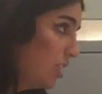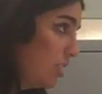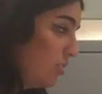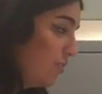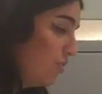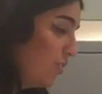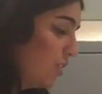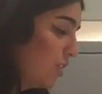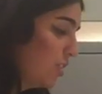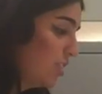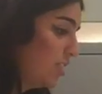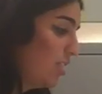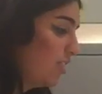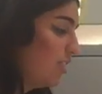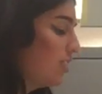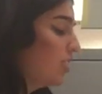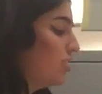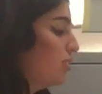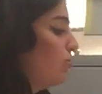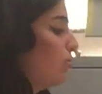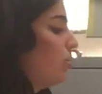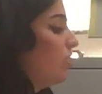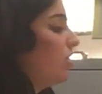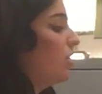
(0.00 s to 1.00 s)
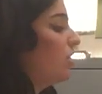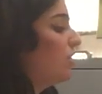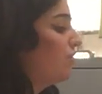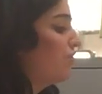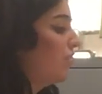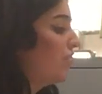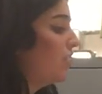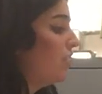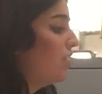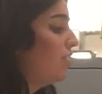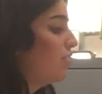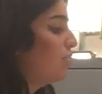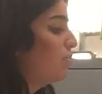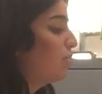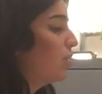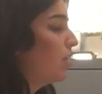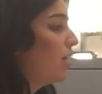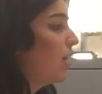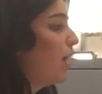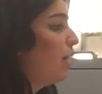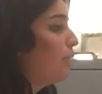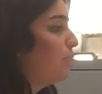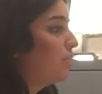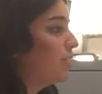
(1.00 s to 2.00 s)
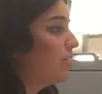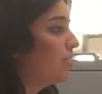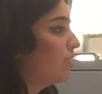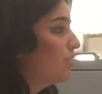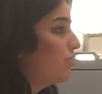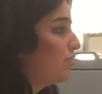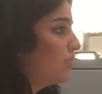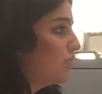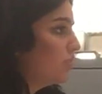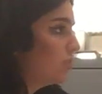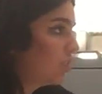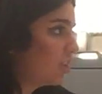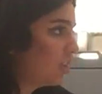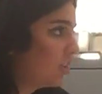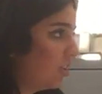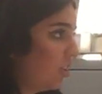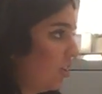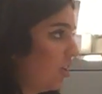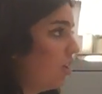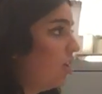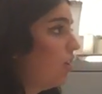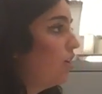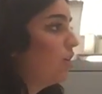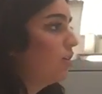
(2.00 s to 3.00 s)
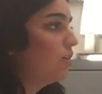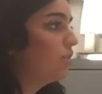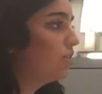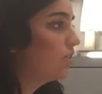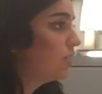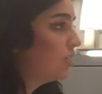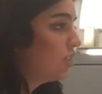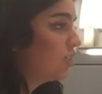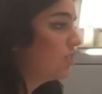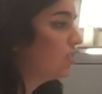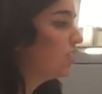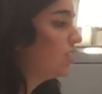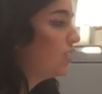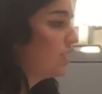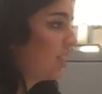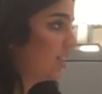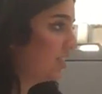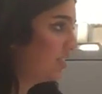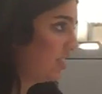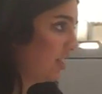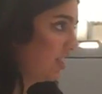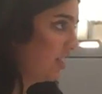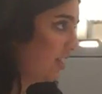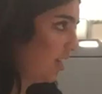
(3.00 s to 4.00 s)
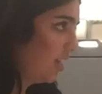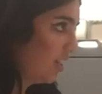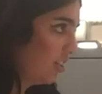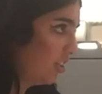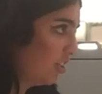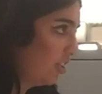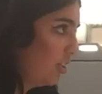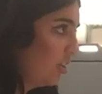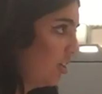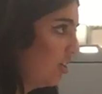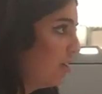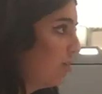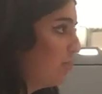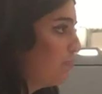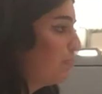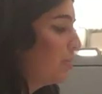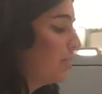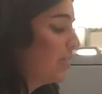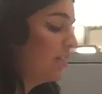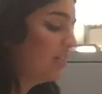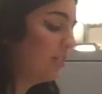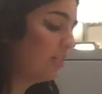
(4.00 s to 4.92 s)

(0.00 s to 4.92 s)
Let's focus on this one. If anything were to happen in the future, they'll discuss it later. But